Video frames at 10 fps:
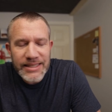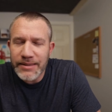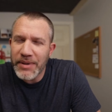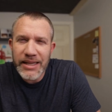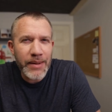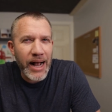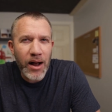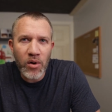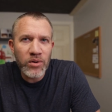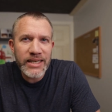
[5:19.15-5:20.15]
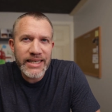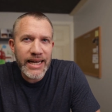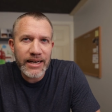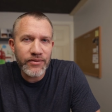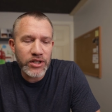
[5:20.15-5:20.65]
been my only
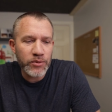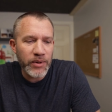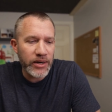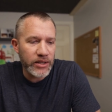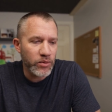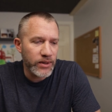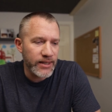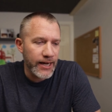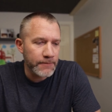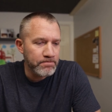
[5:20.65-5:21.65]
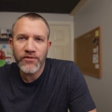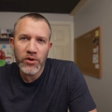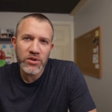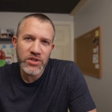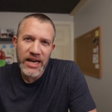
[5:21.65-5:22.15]
negative experience with that.
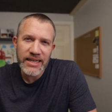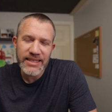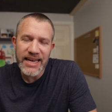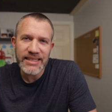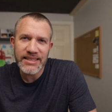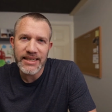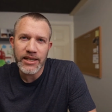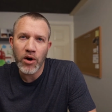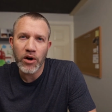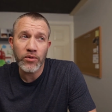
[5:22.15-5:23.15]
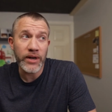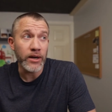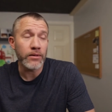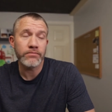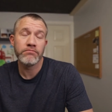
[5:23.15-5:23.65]
Full-size SD card
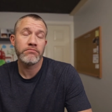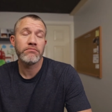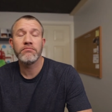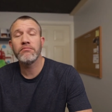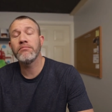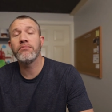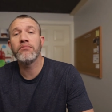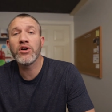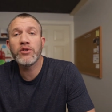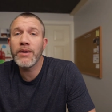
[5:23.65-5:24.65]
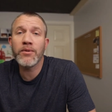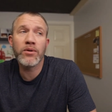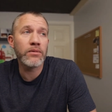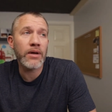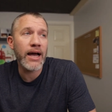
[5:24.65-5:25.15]
reader. Most
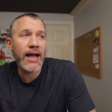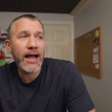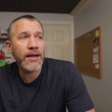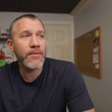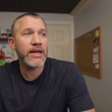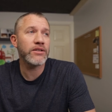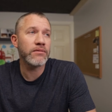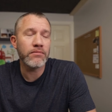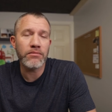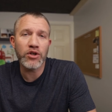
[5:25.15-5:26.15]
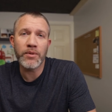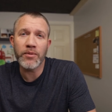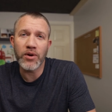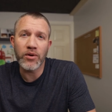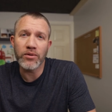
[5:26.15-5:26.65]
people, I imagine most
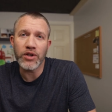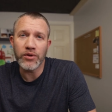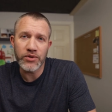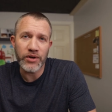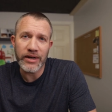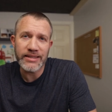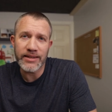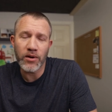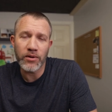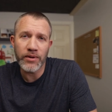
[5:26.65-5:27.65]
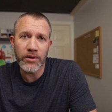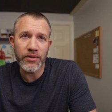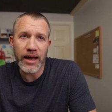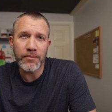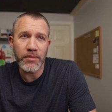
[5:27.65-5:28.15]
people don't use their SD card reader
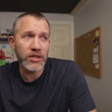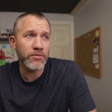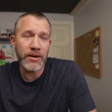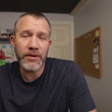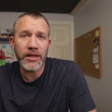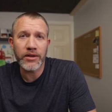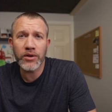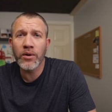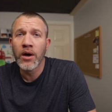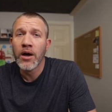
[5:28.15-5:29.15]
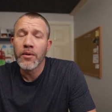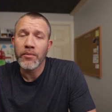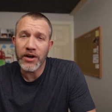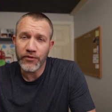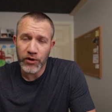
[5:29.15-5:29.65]
that much. Maybe they do,
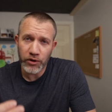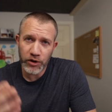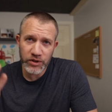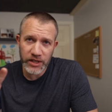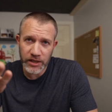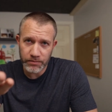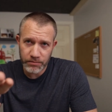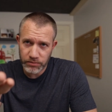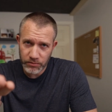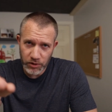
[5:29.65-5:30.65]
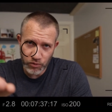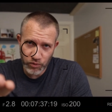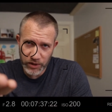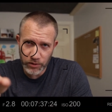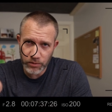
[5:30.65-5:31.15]
but if you're using a
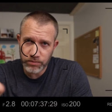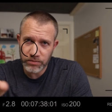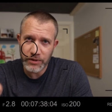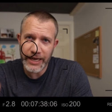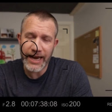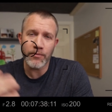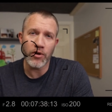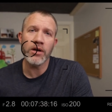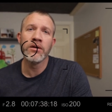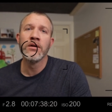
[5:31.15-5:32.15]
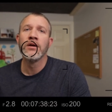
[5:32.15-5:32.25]
real camera,